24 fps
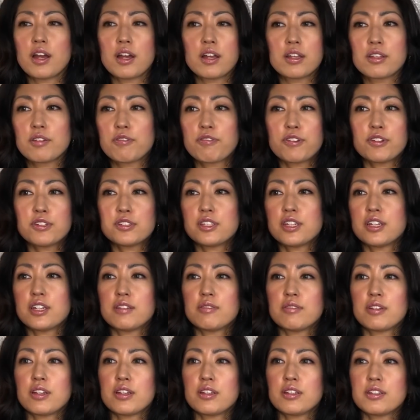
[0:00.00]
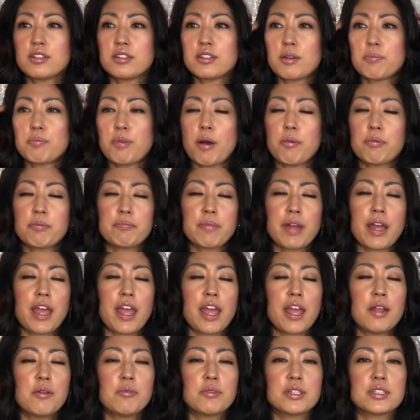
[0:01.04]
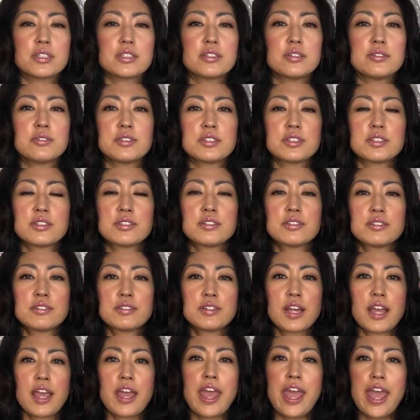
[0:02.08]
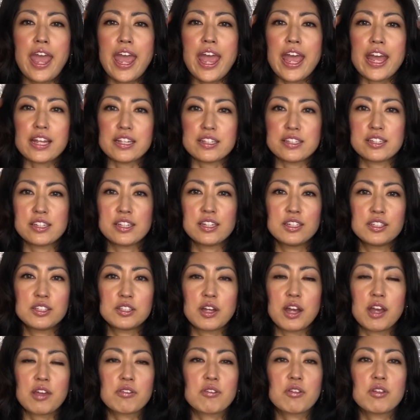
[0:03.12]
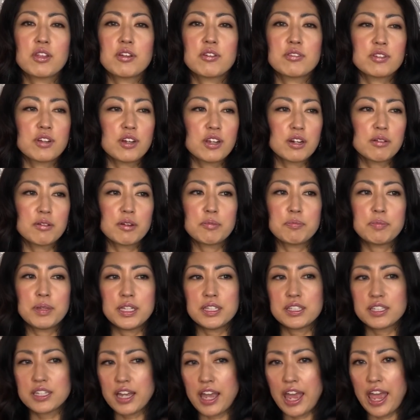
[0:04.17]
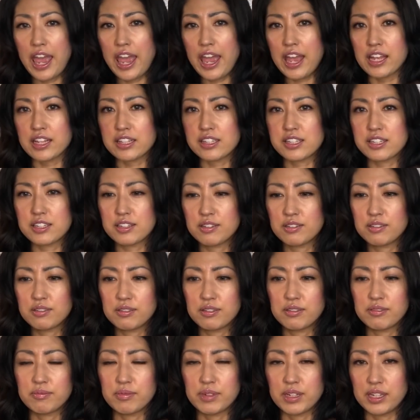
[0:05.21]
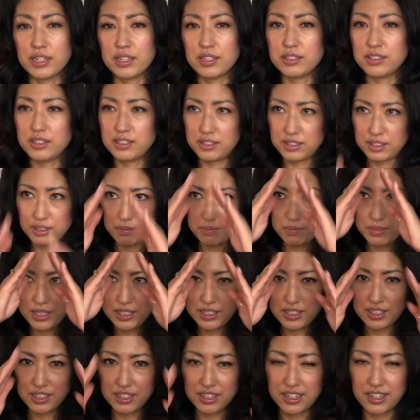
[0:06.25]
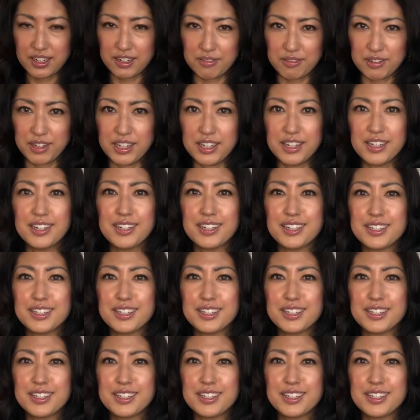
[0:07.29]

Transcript: the first thing that popped in my head was those like hat. So I thought they were talking about Pizza Hat, but I guess it's a Pizza Hut, right?